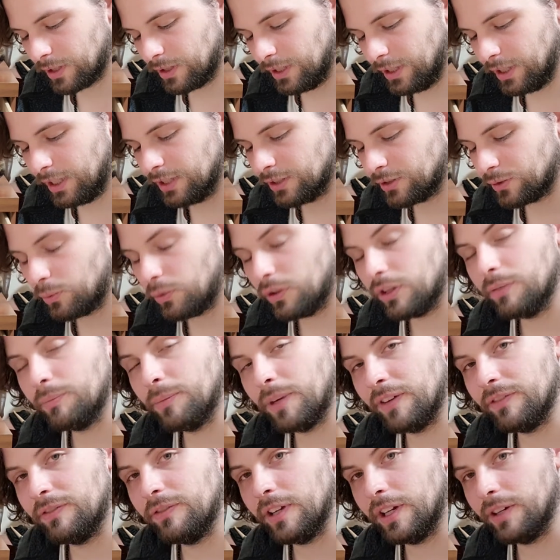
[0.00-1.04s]
It's one of
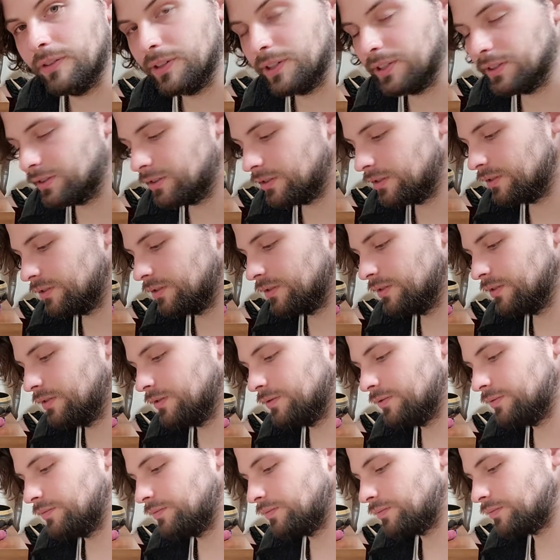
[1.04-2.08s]
my favorites,
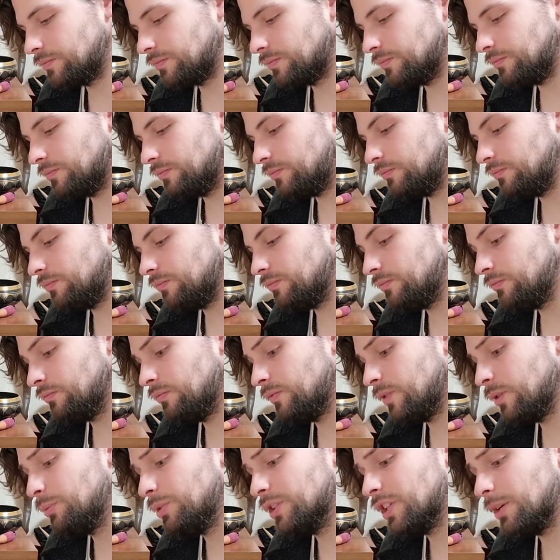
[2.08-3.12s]

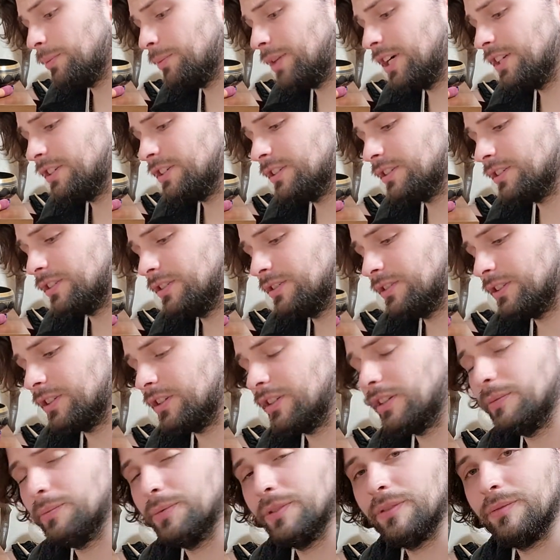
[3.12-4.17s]
but that might just because it
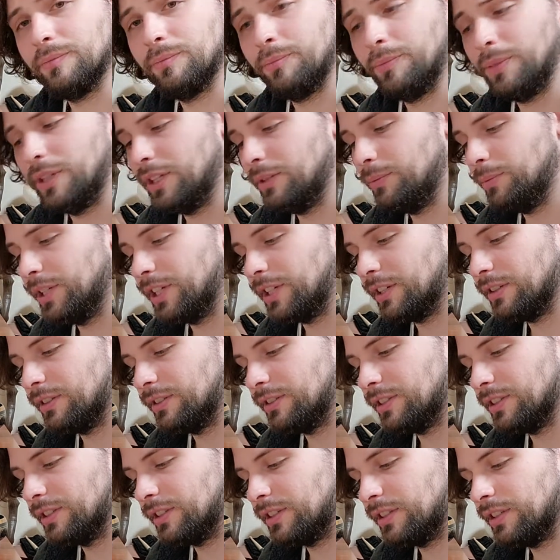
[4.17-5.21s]

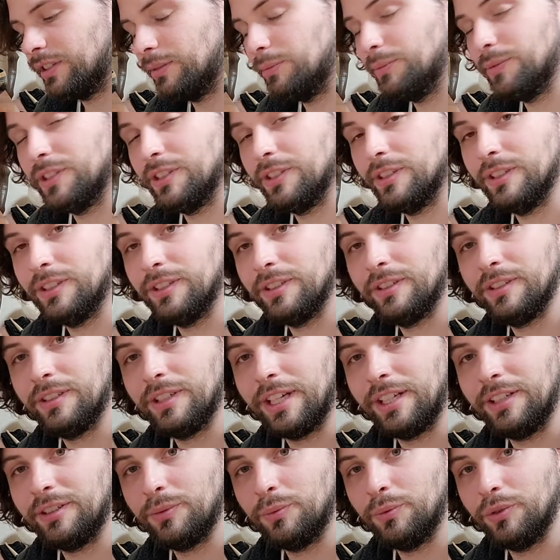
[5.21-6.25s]
comes in this
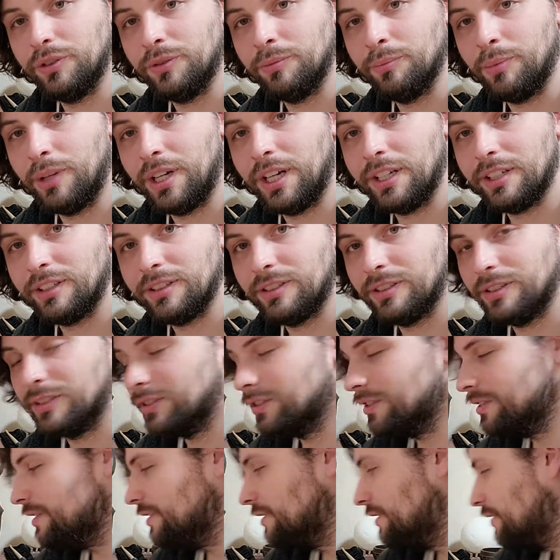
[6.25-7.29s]
nice wooden box.
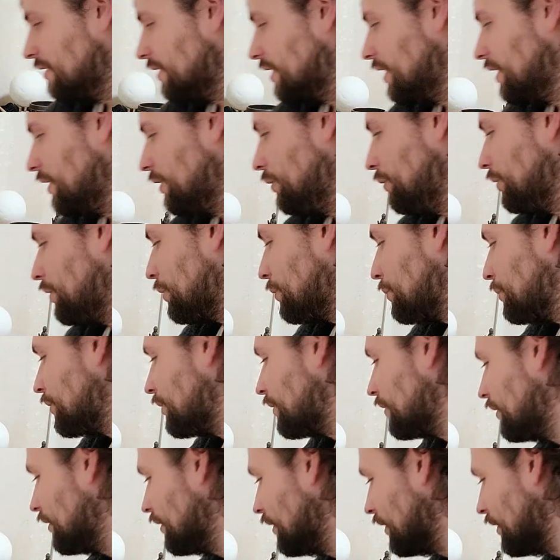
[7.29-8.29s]
Who knows?